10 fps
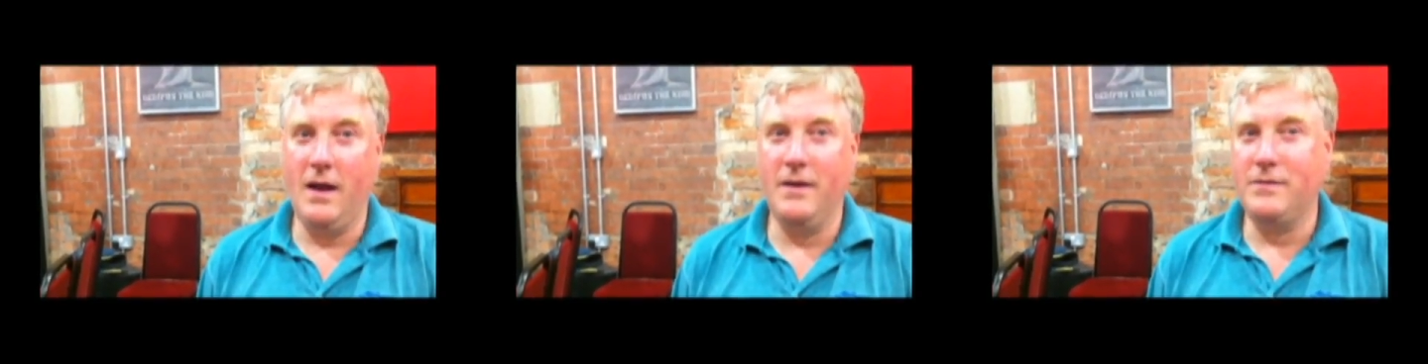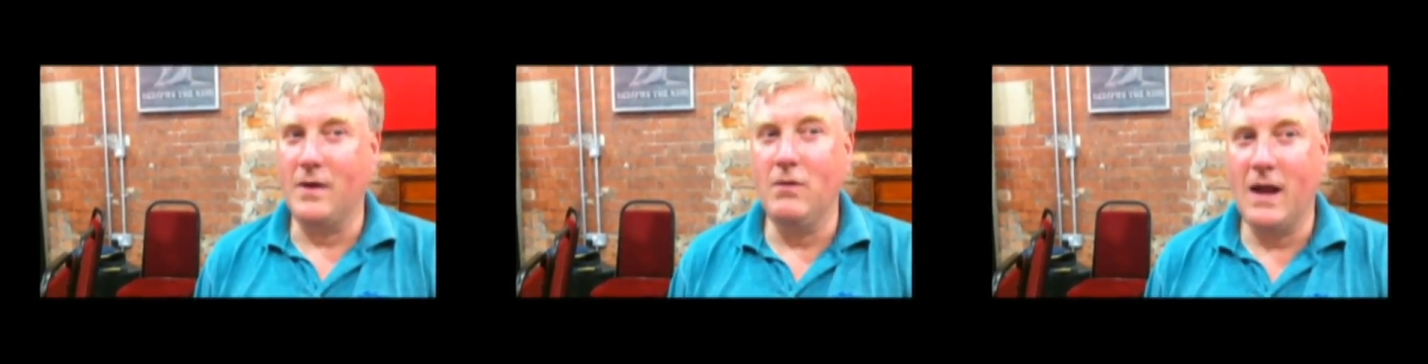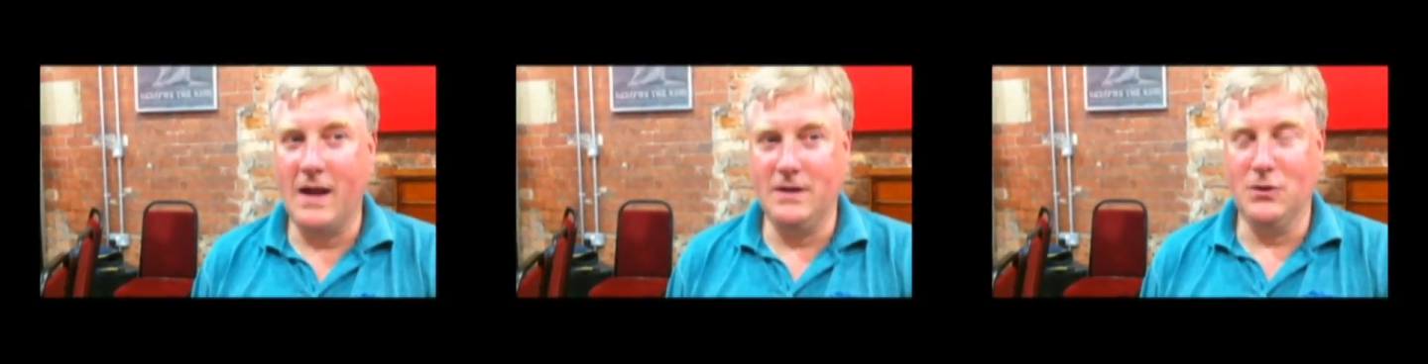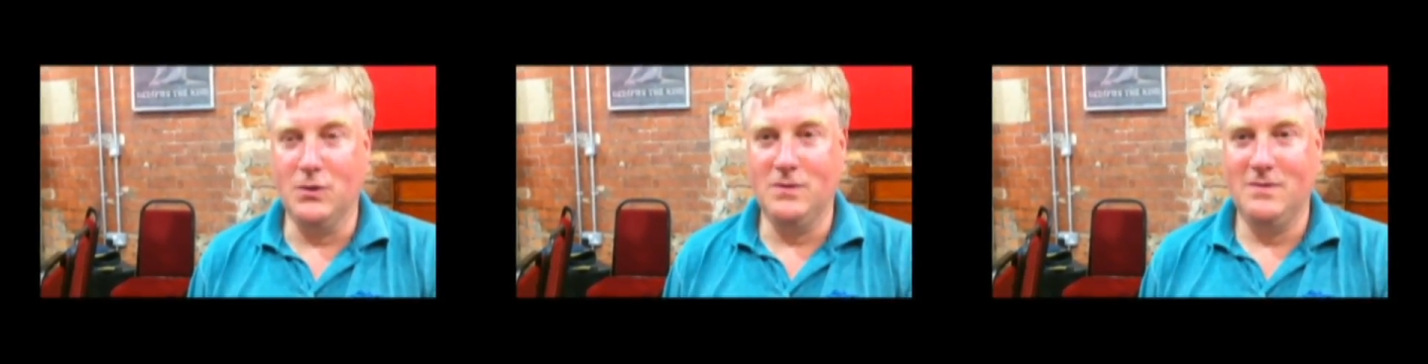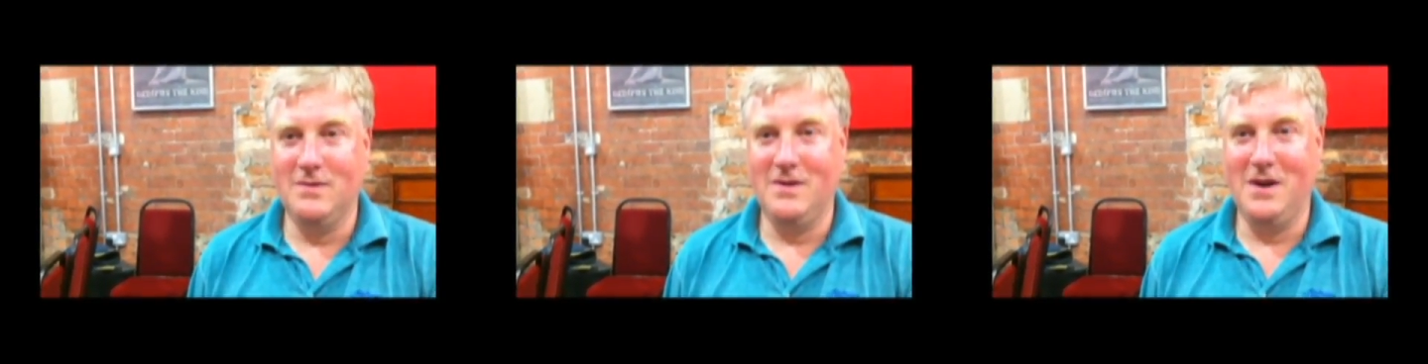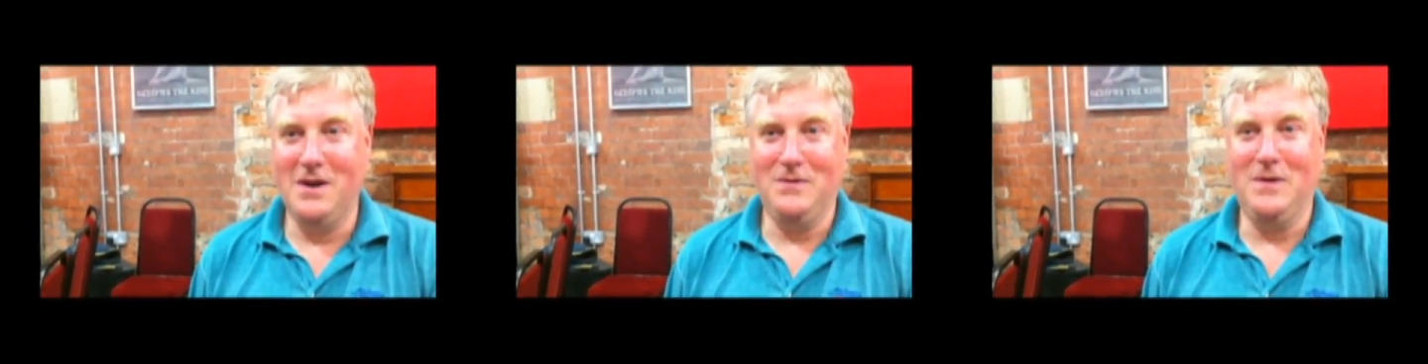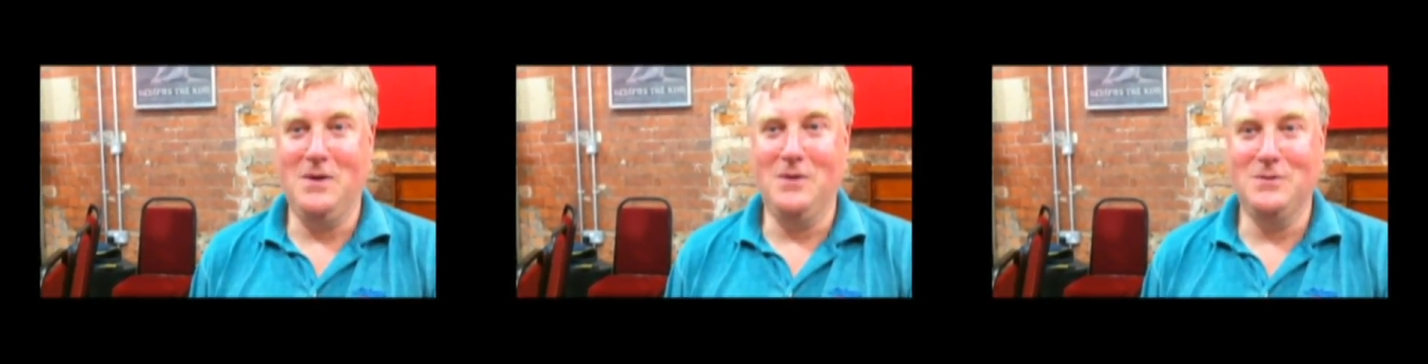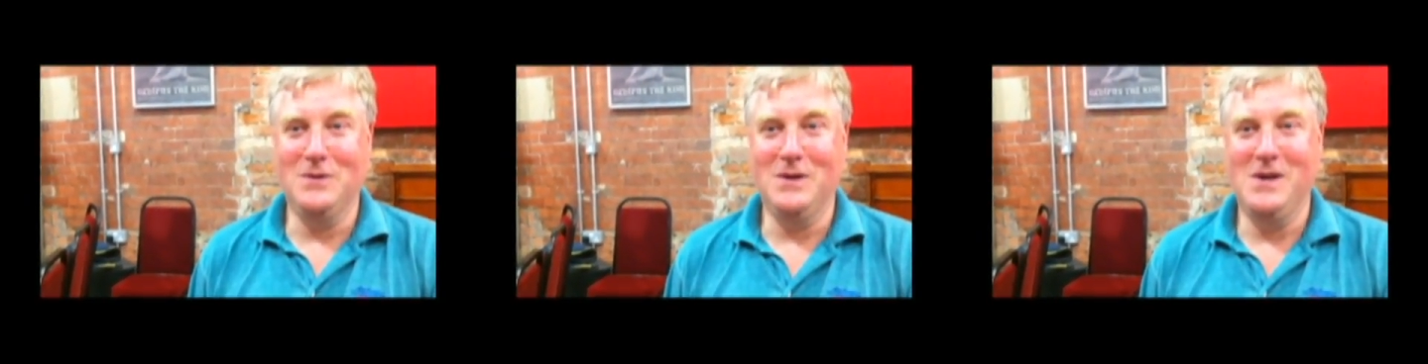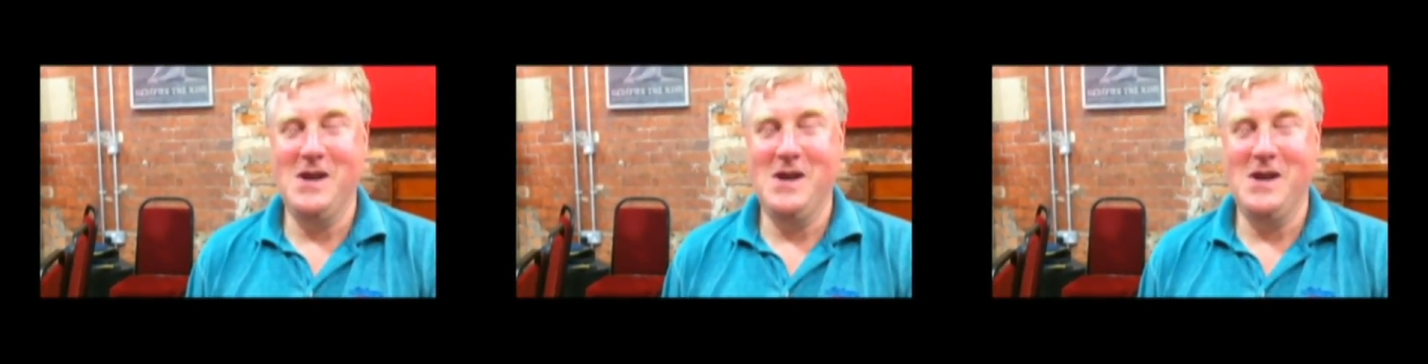It's only annual and it's in London.